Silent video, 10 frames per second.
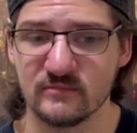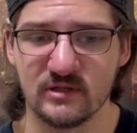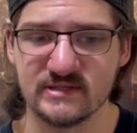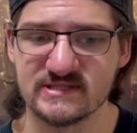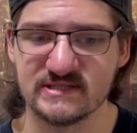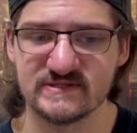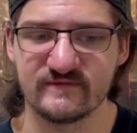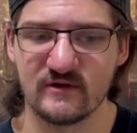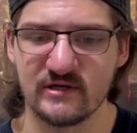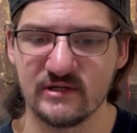It's it's
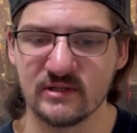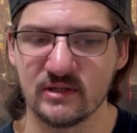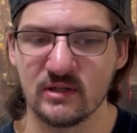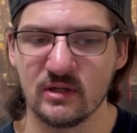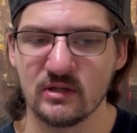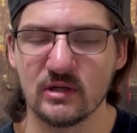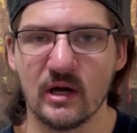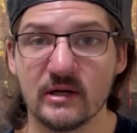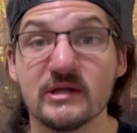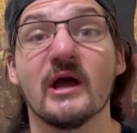very
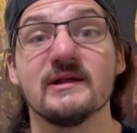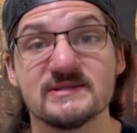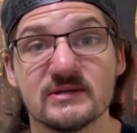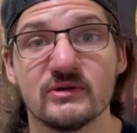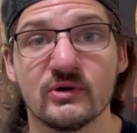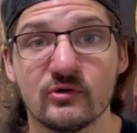uh, gut